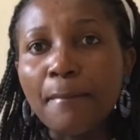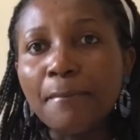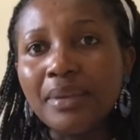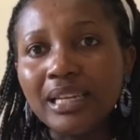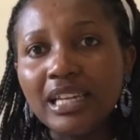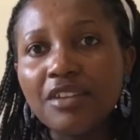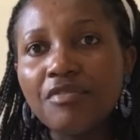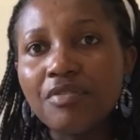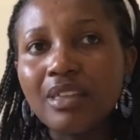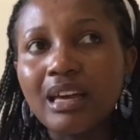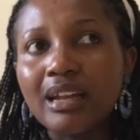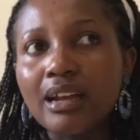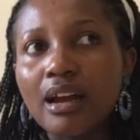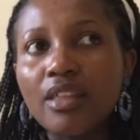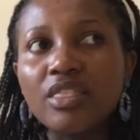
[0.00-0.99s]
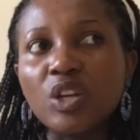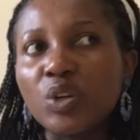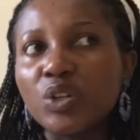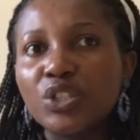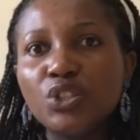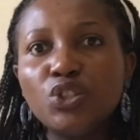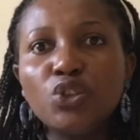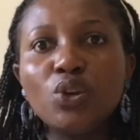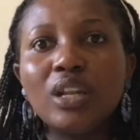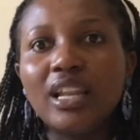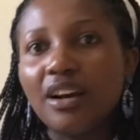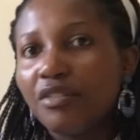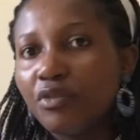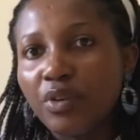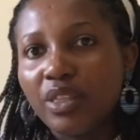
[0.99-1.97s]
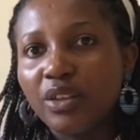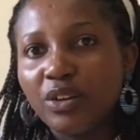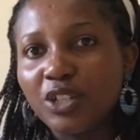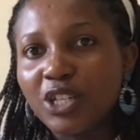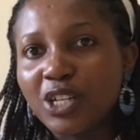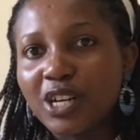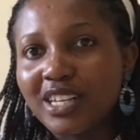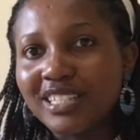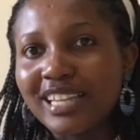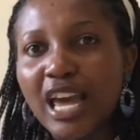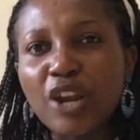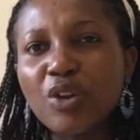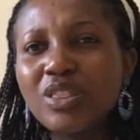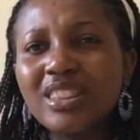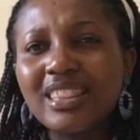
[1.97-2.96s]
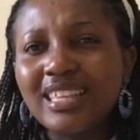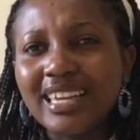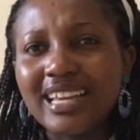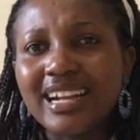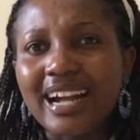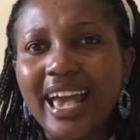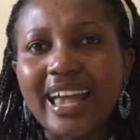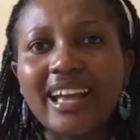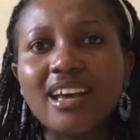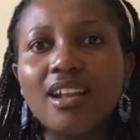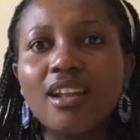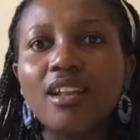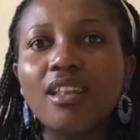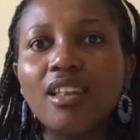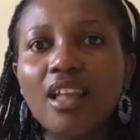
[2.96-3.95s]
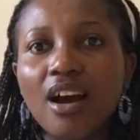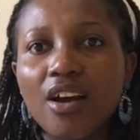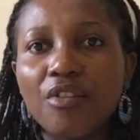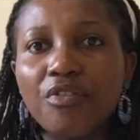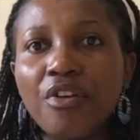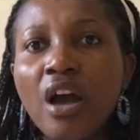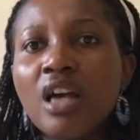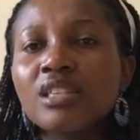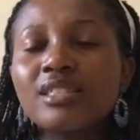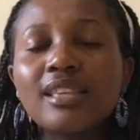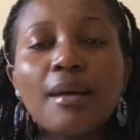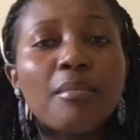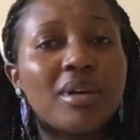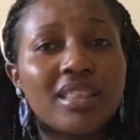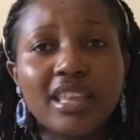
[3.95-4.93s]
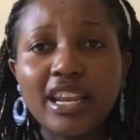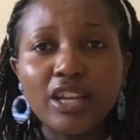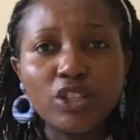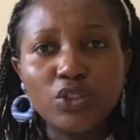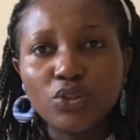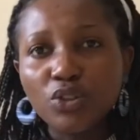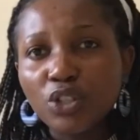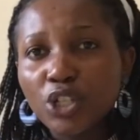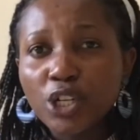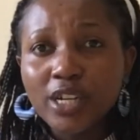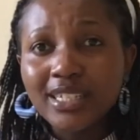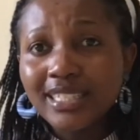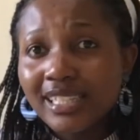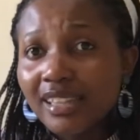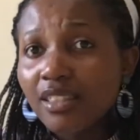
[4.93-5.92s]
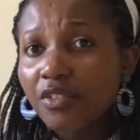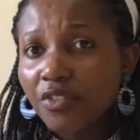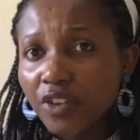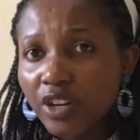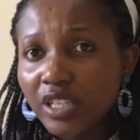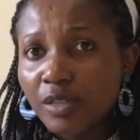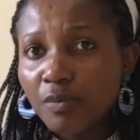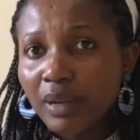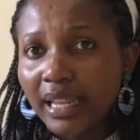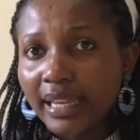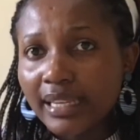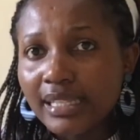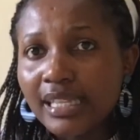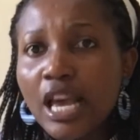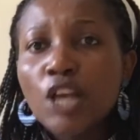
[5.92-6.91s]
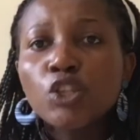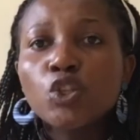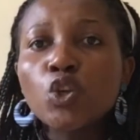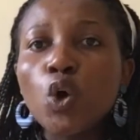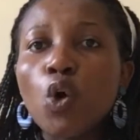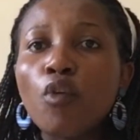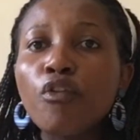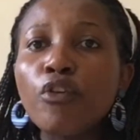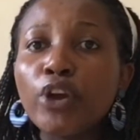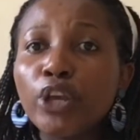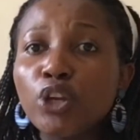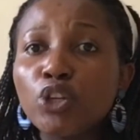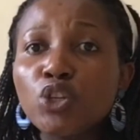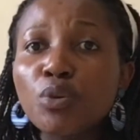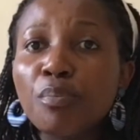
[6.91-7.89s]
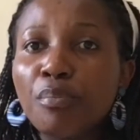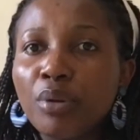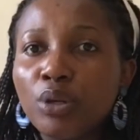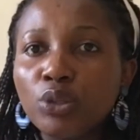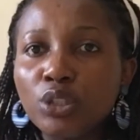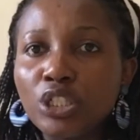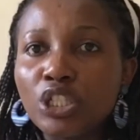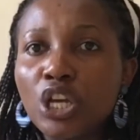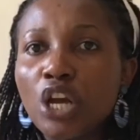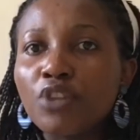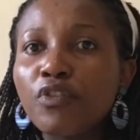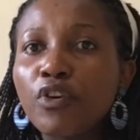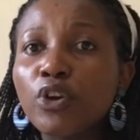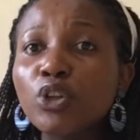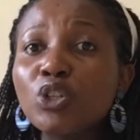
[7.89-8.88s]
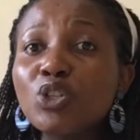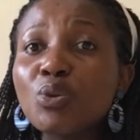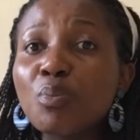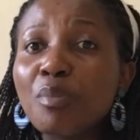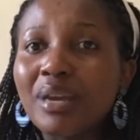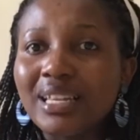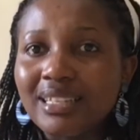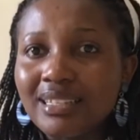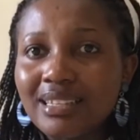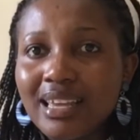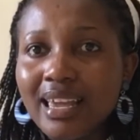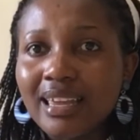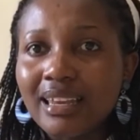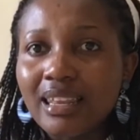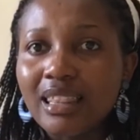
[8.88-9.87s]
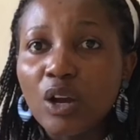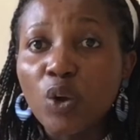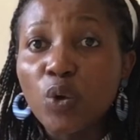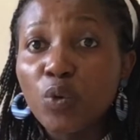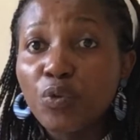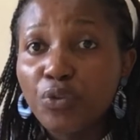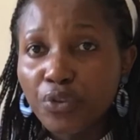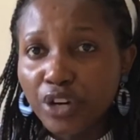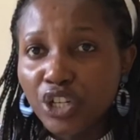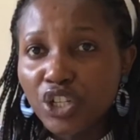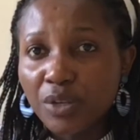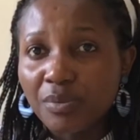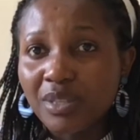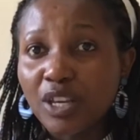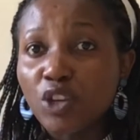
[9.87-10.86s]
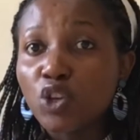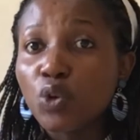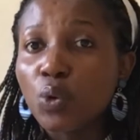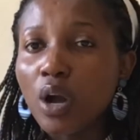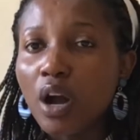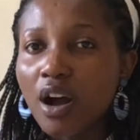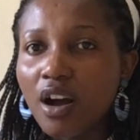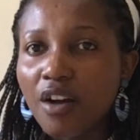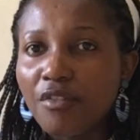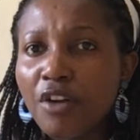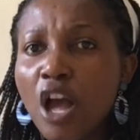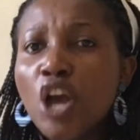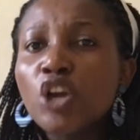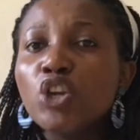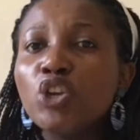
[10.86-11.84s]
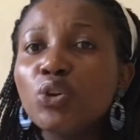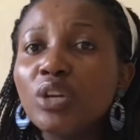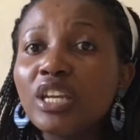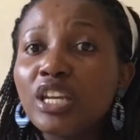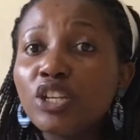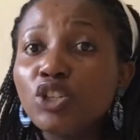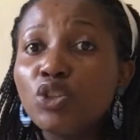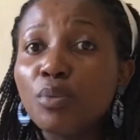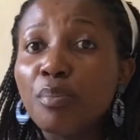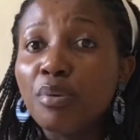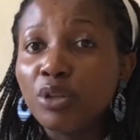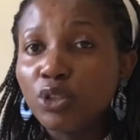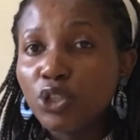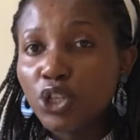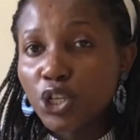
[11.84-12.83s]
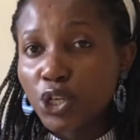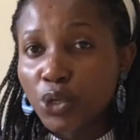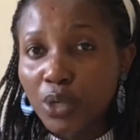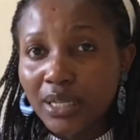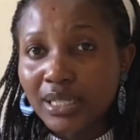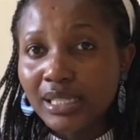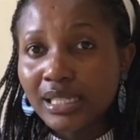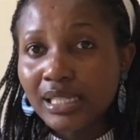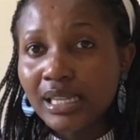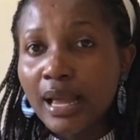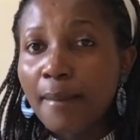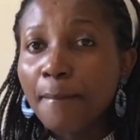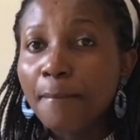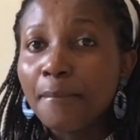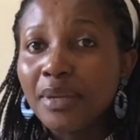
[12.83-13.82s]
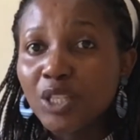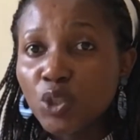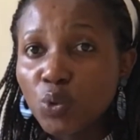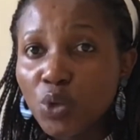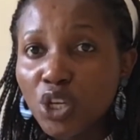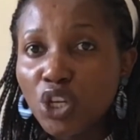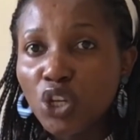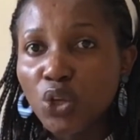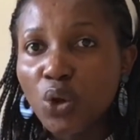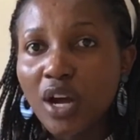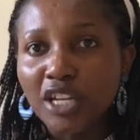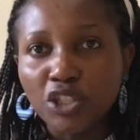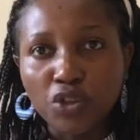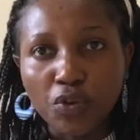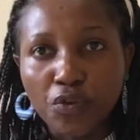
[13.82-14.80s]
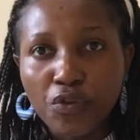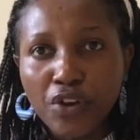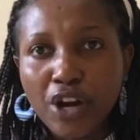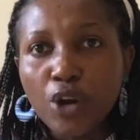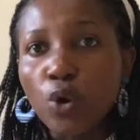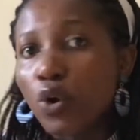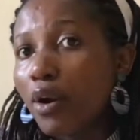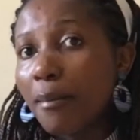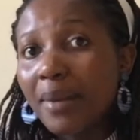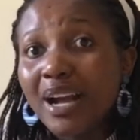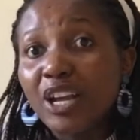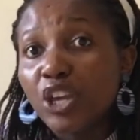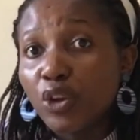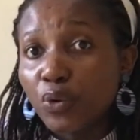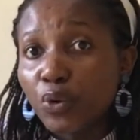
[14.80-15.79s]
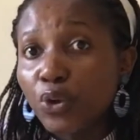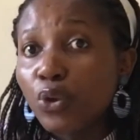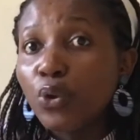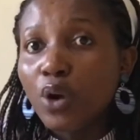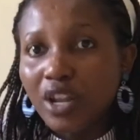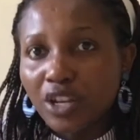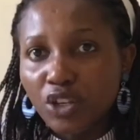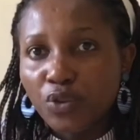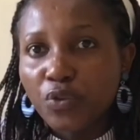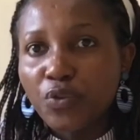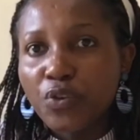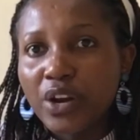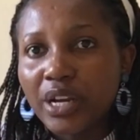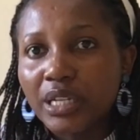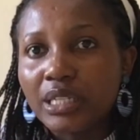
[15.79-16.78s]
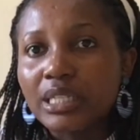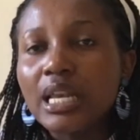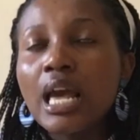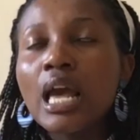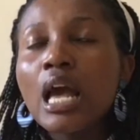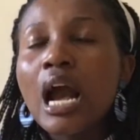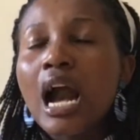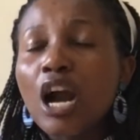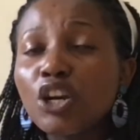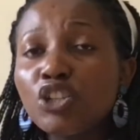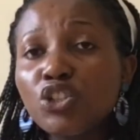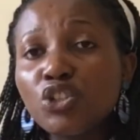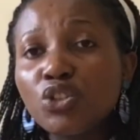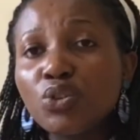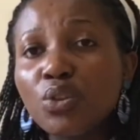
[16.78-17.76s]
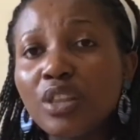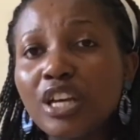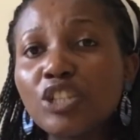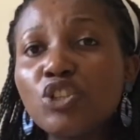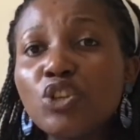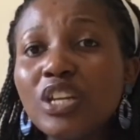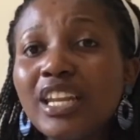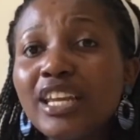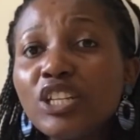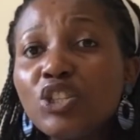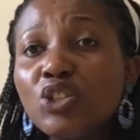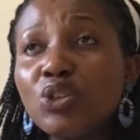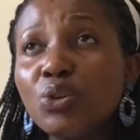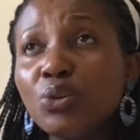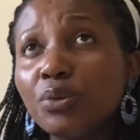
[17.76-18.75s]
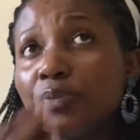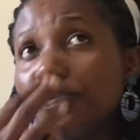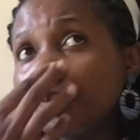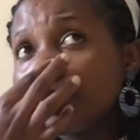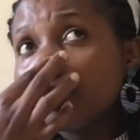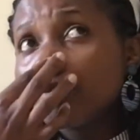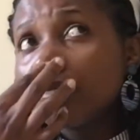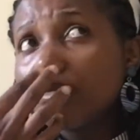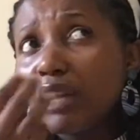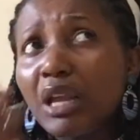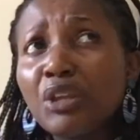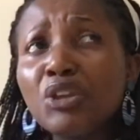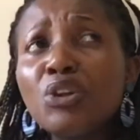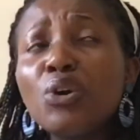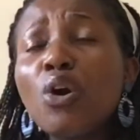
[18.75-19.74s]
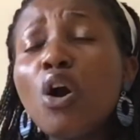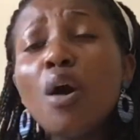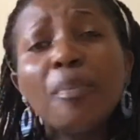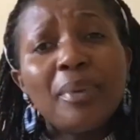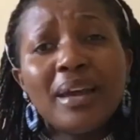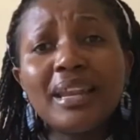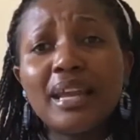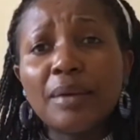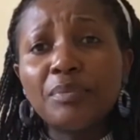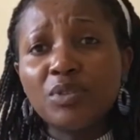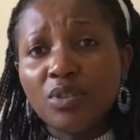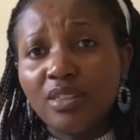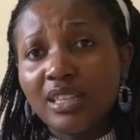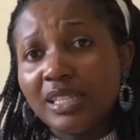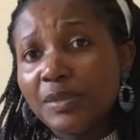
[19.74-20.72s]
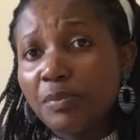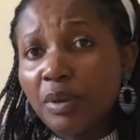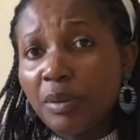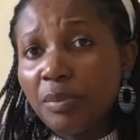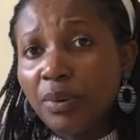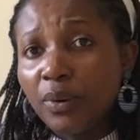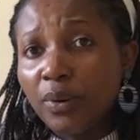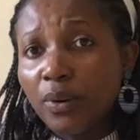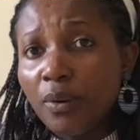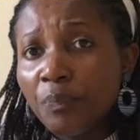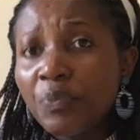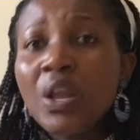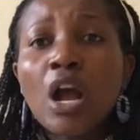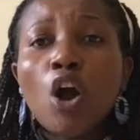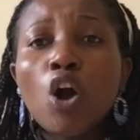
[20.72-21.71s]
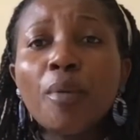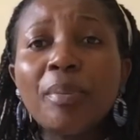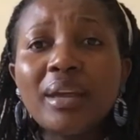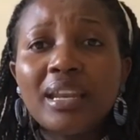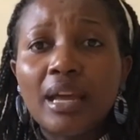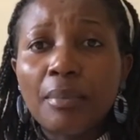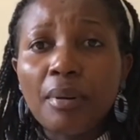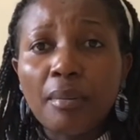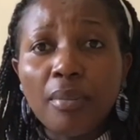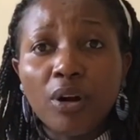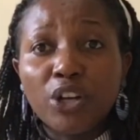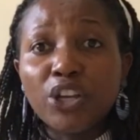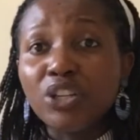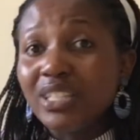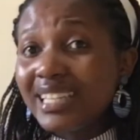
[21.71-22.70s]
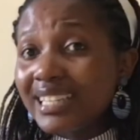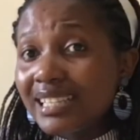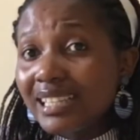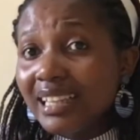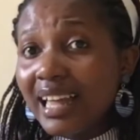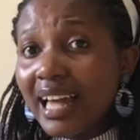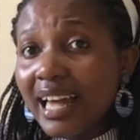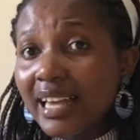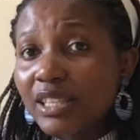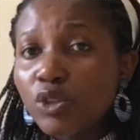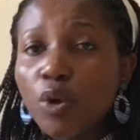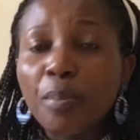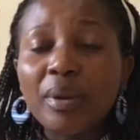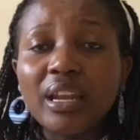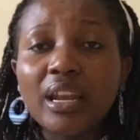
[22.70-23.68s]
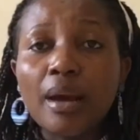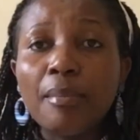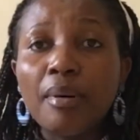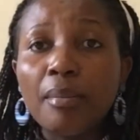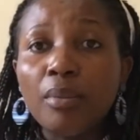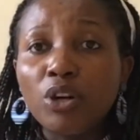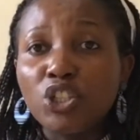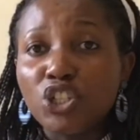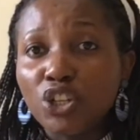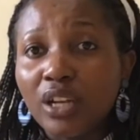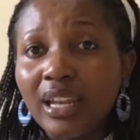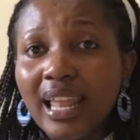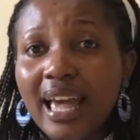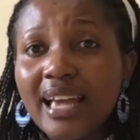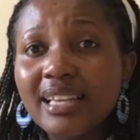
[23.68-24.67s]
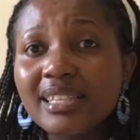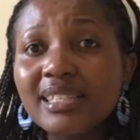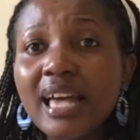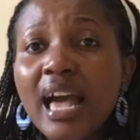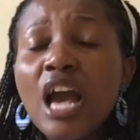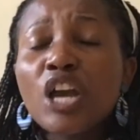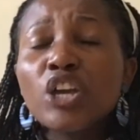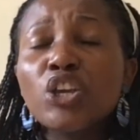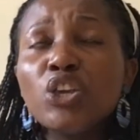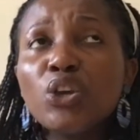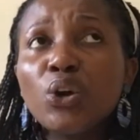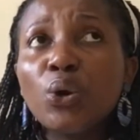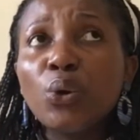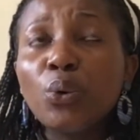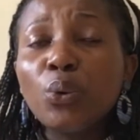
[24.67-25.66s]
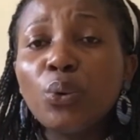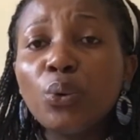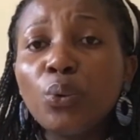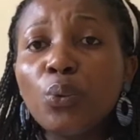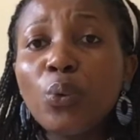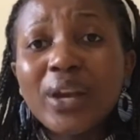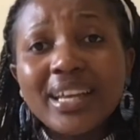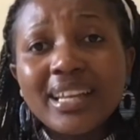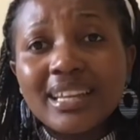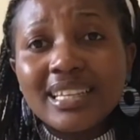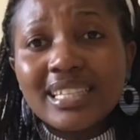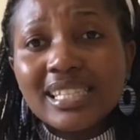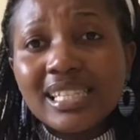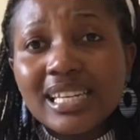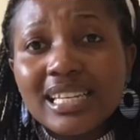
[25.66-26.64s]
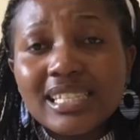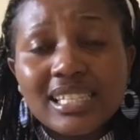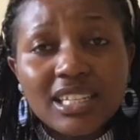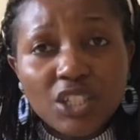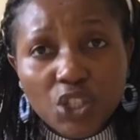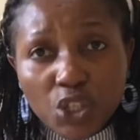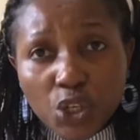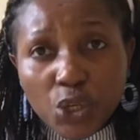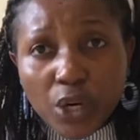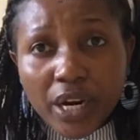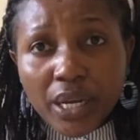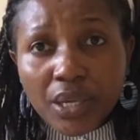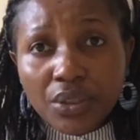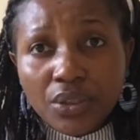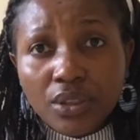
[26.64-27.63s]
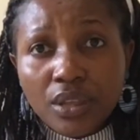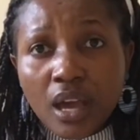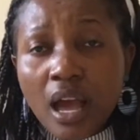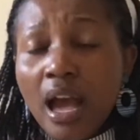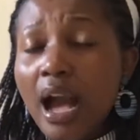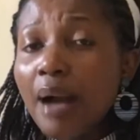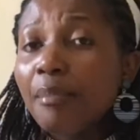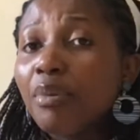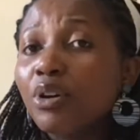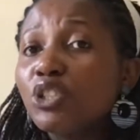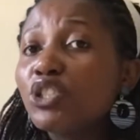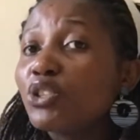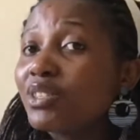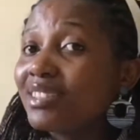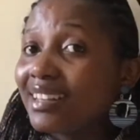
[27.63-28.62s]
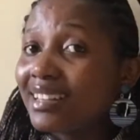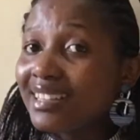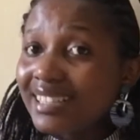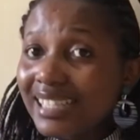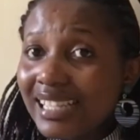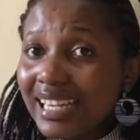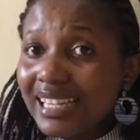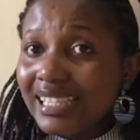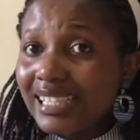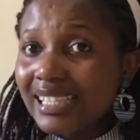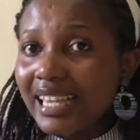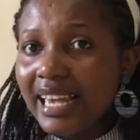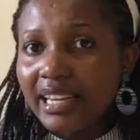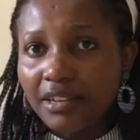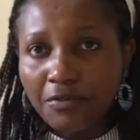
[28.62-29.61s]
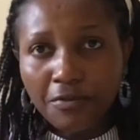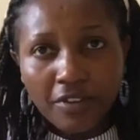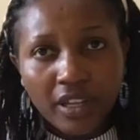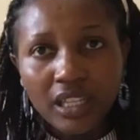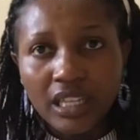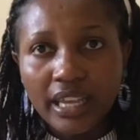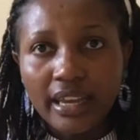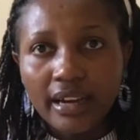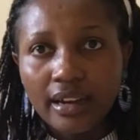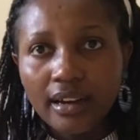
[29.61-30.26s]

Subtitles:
believe that there is no love without trust. I don't think I can love someone that I do not trust in the first place. So for you to maintain the good friendships that you have, you need to build trust between you and your friend, or among you and your friends. How do you do that? You need to, open up to these people, open up about your dislikes, open up about your likes, your weaknesses and strengths, about your success and failure.